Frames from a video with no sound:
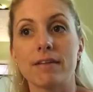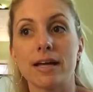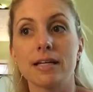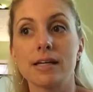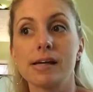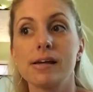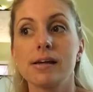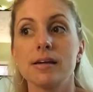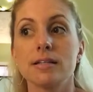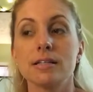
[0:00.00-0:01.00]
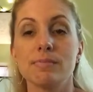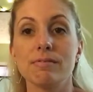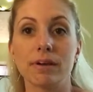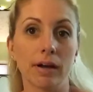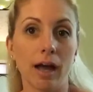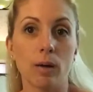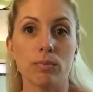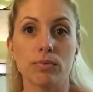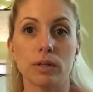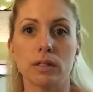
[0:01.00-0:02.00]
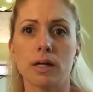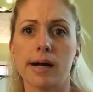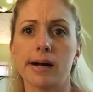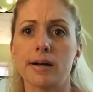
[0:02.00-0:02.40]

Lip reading: find it to be very helpful.